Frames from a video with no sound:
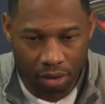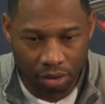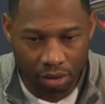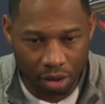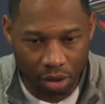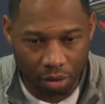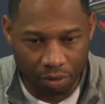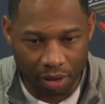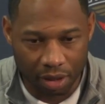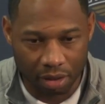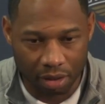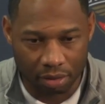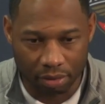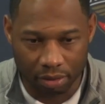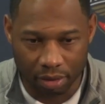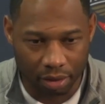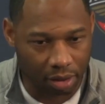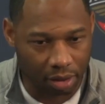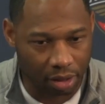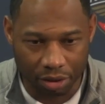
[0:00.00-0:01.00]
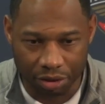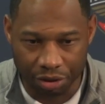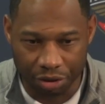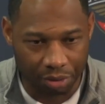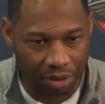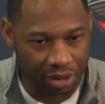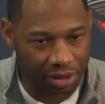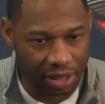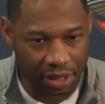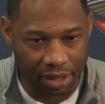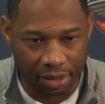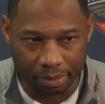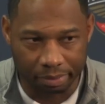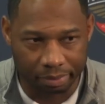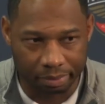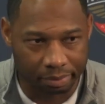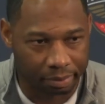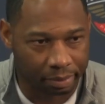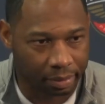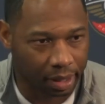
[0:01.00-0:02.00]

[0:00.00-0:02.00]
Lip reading: You know, they're a good shooting team.